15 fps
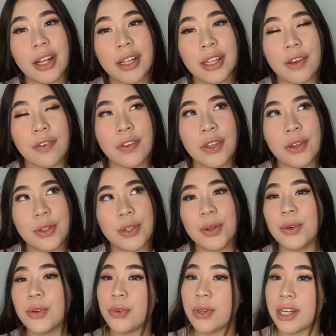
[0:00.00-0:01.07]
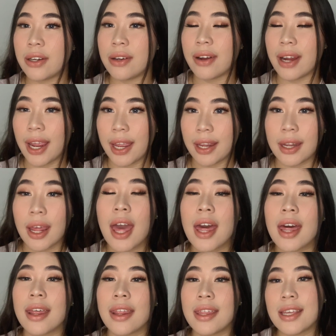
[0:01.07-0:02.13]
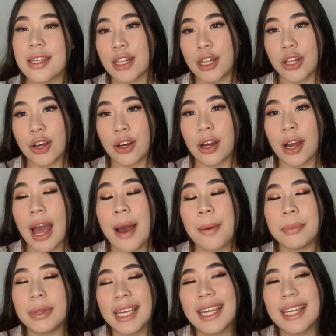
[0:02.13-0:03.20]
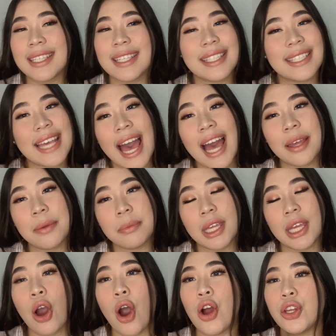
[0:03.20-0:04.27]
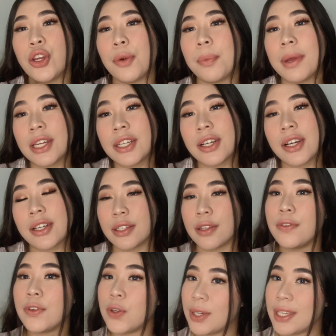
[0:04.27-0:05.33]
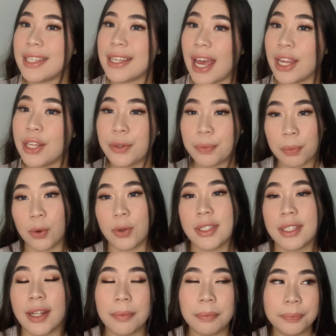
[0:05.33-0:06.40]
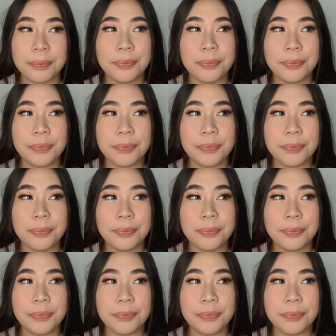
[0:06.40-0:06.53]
If you do recreate this look, please tag me on your pictures if you decide to post them.